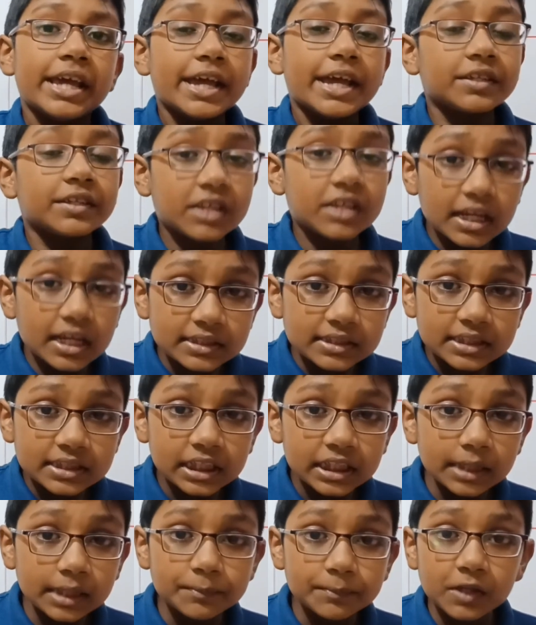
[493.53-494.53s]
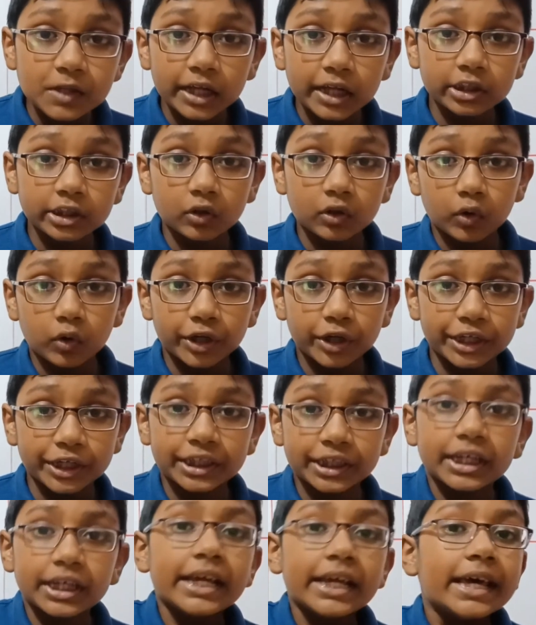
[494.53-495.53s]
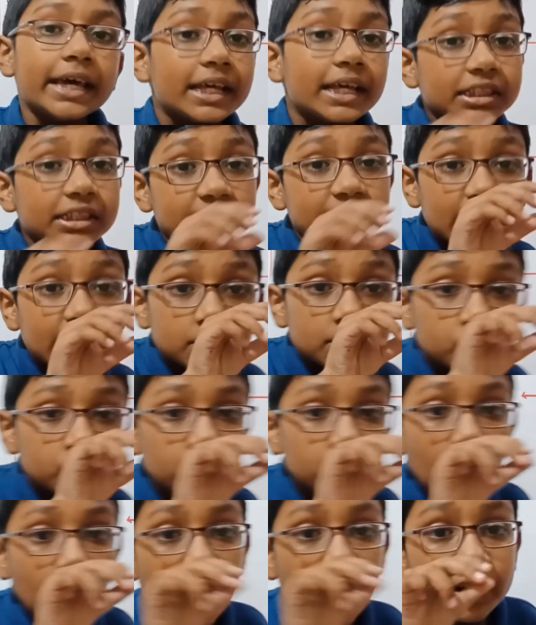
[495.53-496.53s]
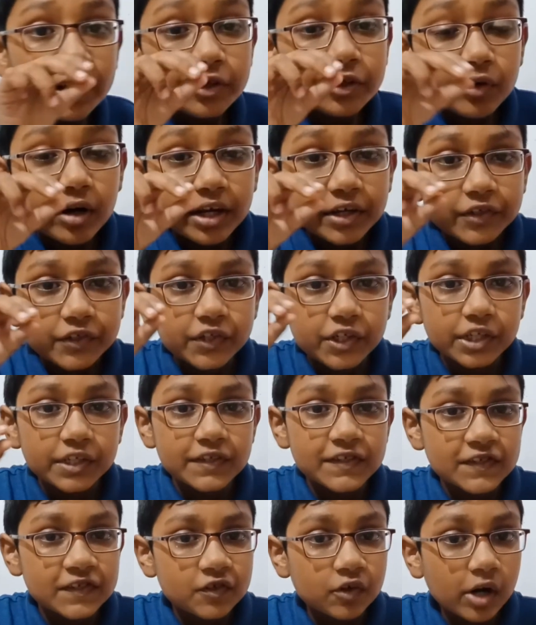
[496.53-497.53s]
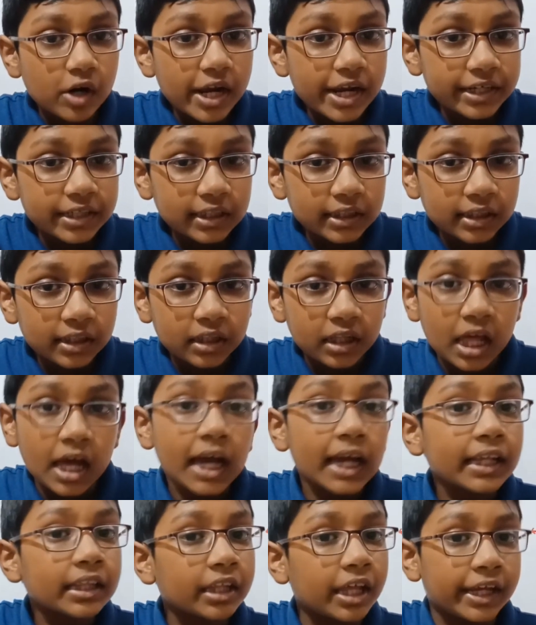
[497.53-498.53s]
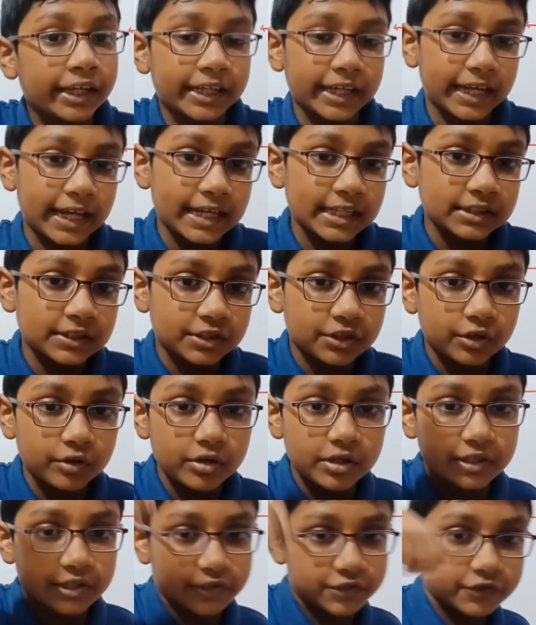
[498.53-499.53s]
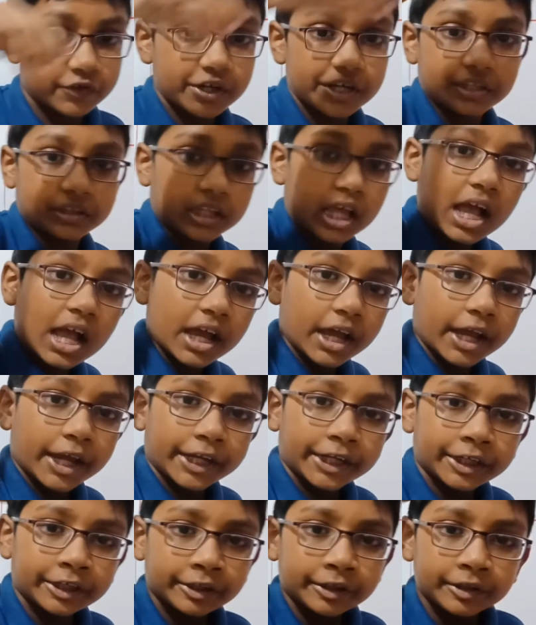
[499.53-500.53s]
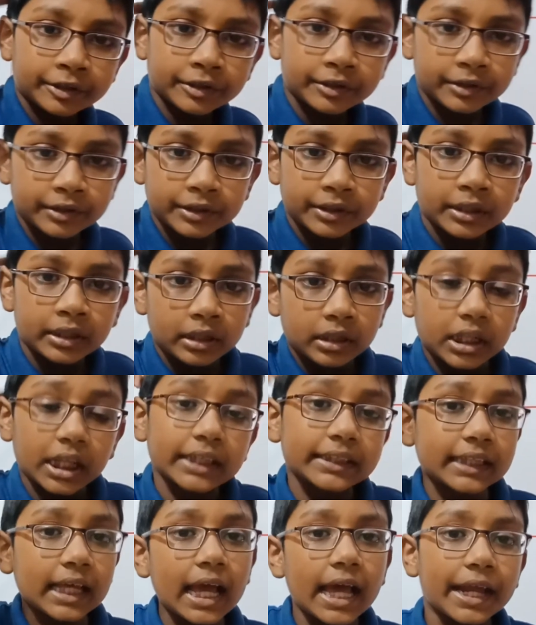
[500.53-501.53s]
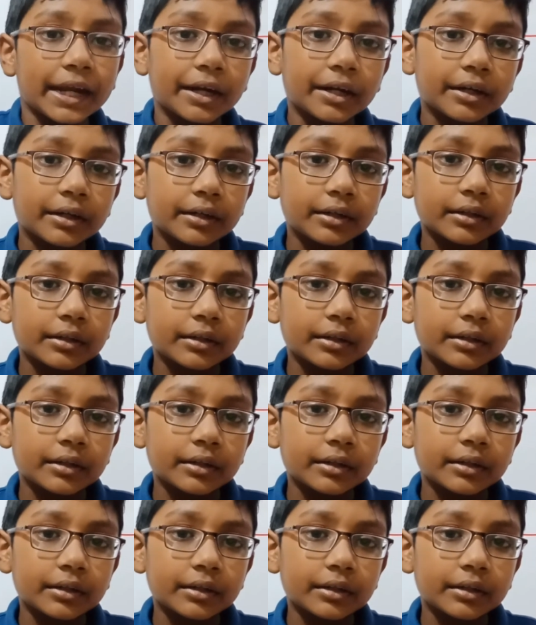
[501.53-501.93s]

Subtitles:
It just keeps on going in just one direction, straight in a line, like ants go in a straight line. Like that.